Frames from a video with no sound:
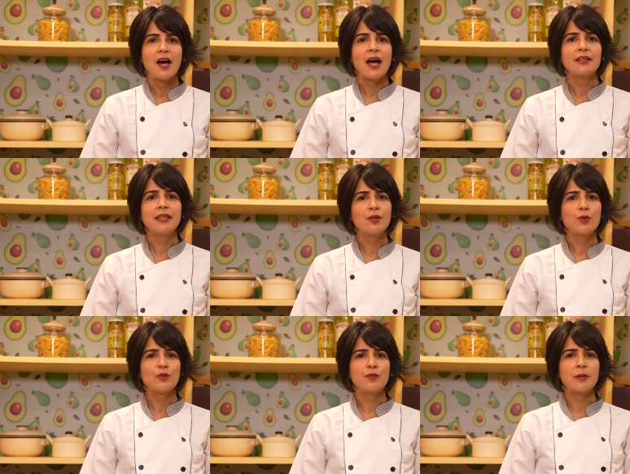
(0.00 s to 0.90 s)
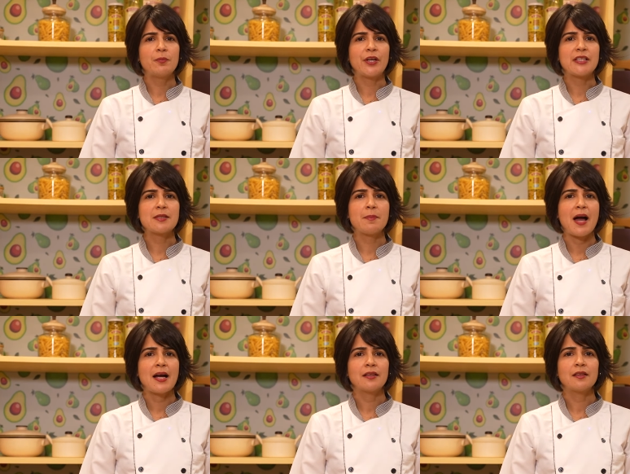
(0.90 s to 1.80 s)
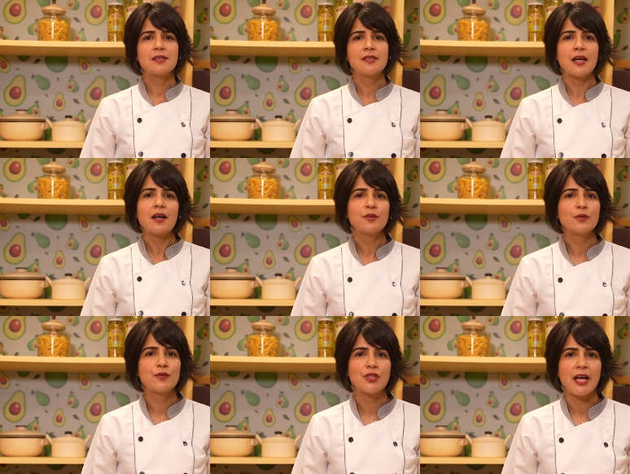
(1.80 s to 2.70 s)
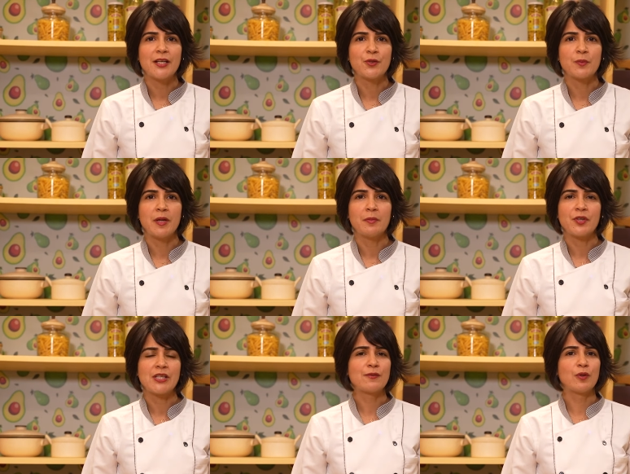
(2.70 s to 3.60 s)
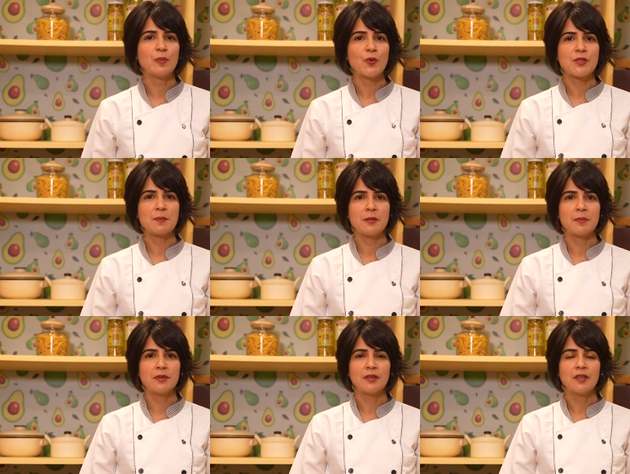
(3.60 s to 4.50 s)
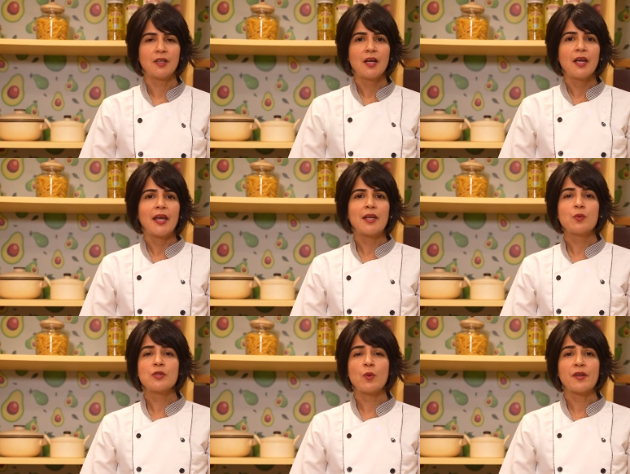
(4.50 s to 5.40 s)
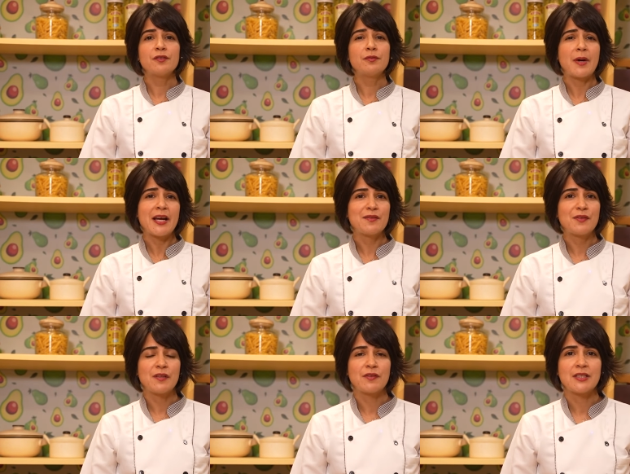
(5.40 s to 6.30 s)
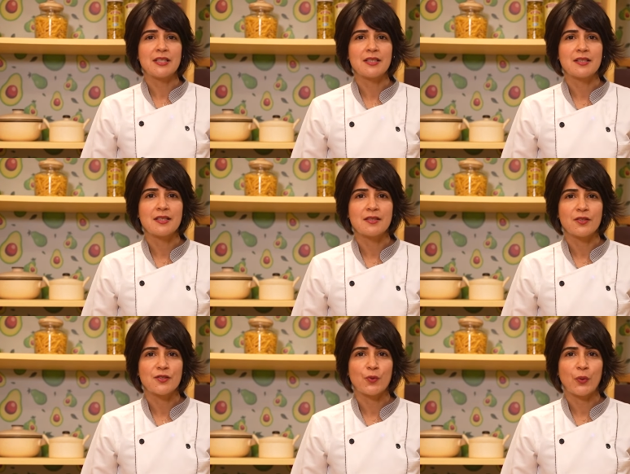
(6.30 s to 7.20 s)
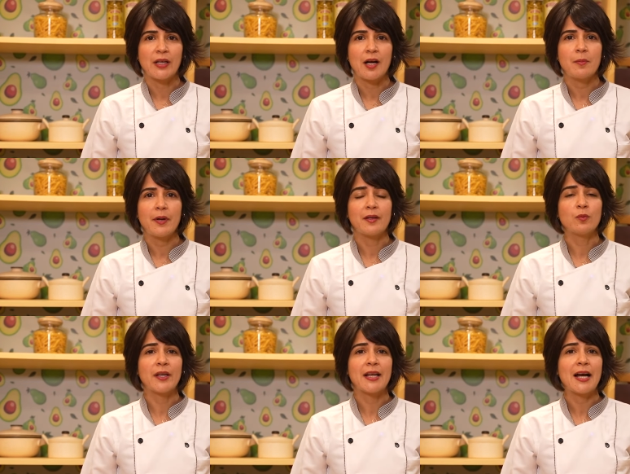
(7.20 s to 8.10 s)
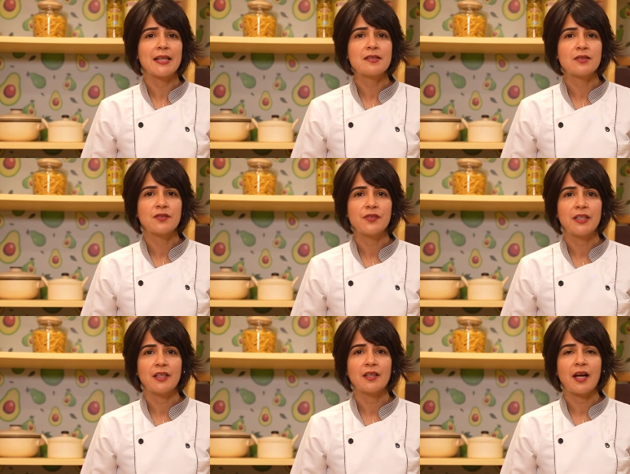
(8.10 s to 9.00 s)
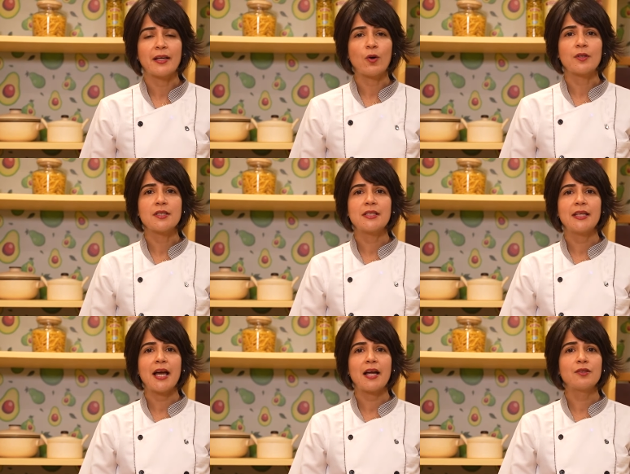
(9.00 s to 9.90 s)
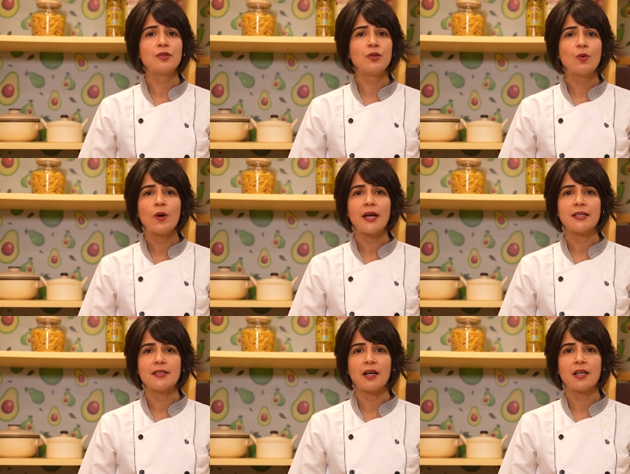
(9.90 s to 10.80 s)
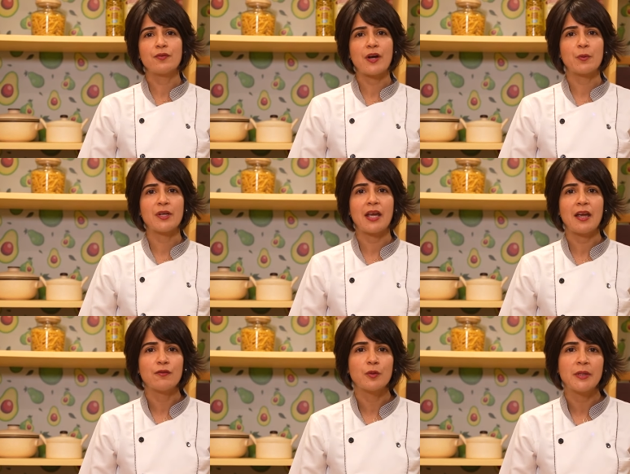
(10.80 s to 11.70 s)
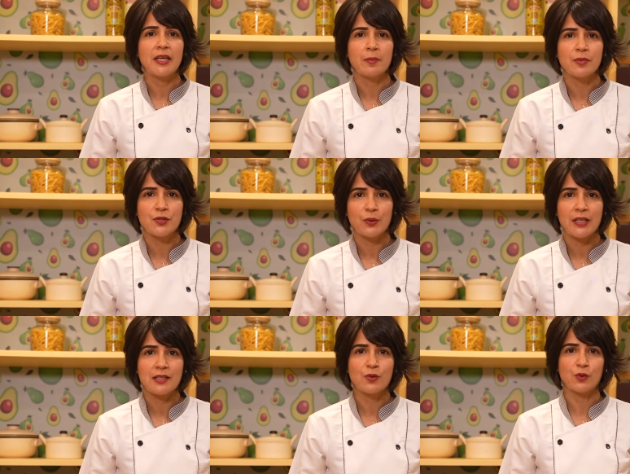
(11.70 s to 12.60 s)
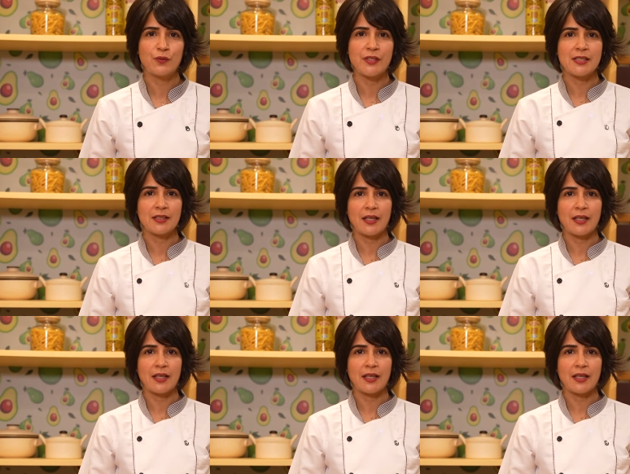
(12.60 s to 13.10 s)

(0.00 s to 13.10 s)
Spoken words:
I think kulfi brings back a ton of childhood memories for most people. It was one of my favorite Indian desserts growing up, and when I turned vegan, I honestly had no idea if I would ever be able to eat kulfis